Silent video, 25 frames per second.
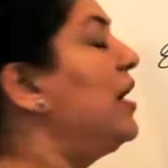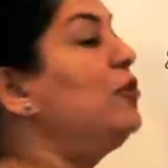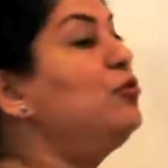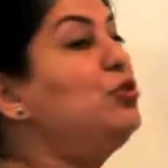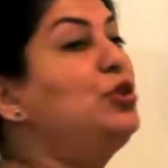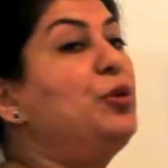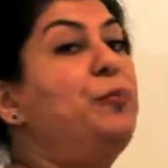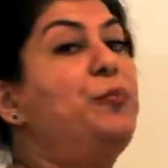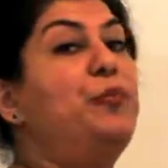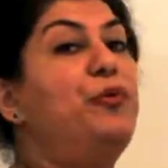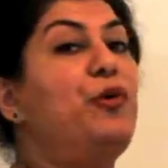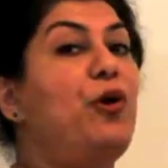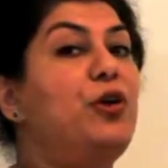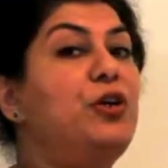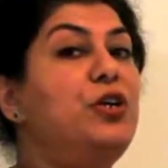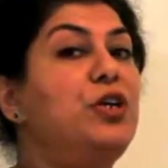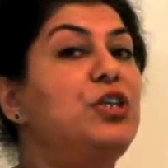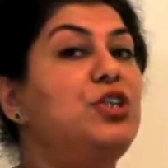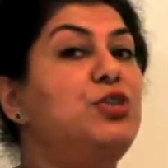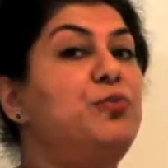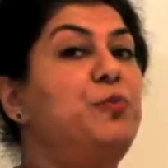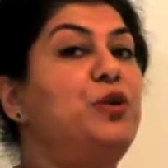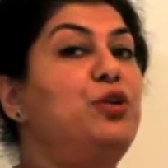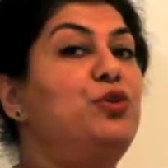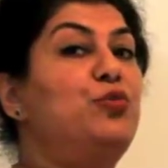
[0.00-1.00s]
out the
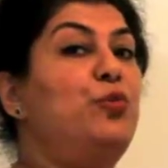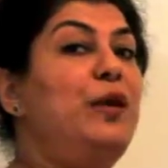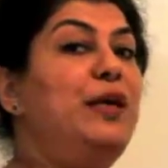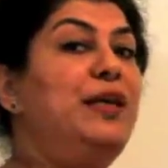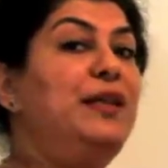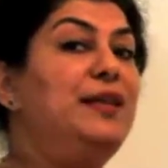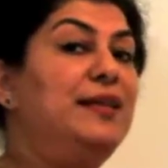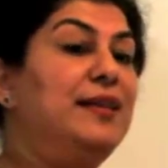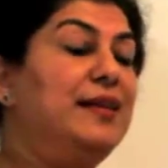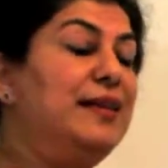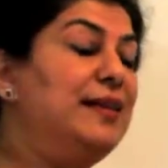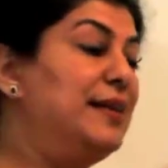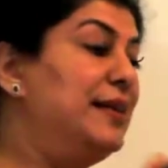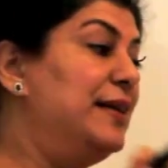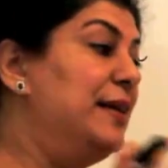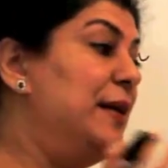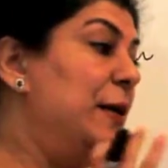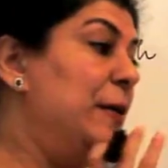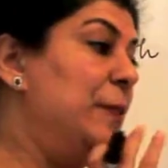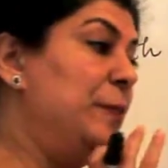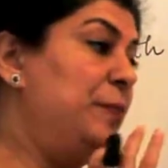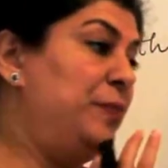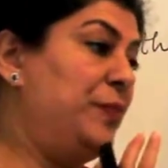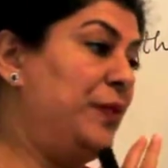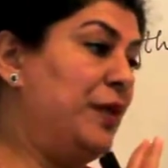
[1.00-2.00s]
product between
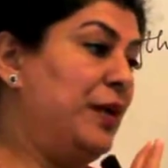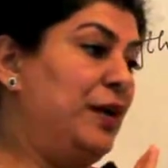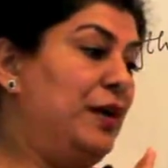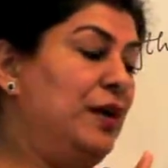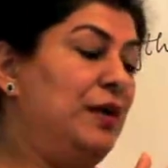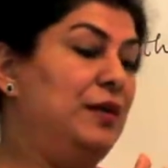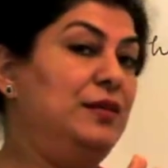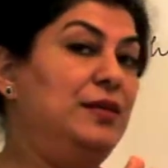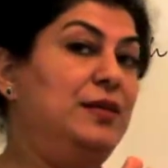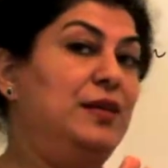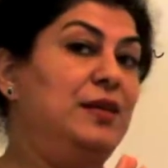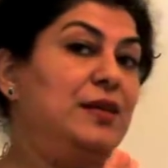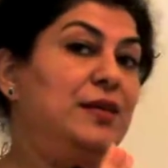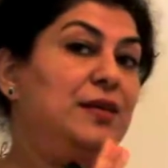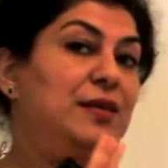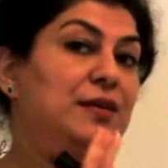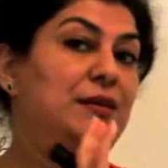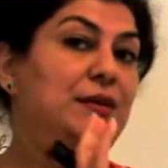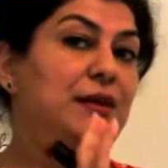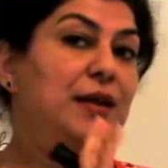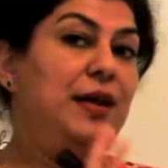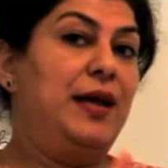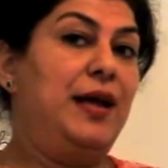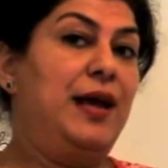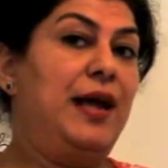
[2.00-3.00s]
the
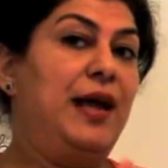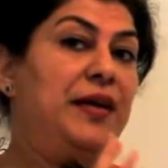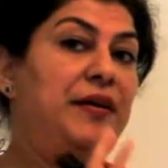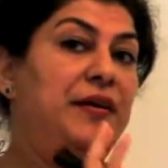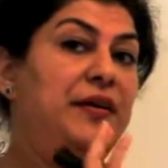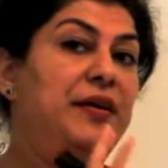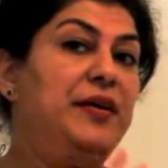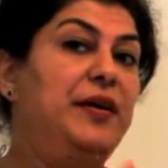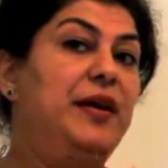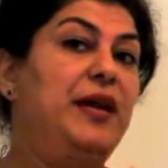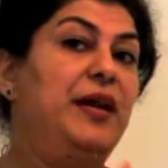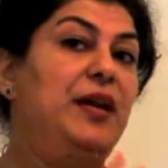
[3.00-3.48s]
error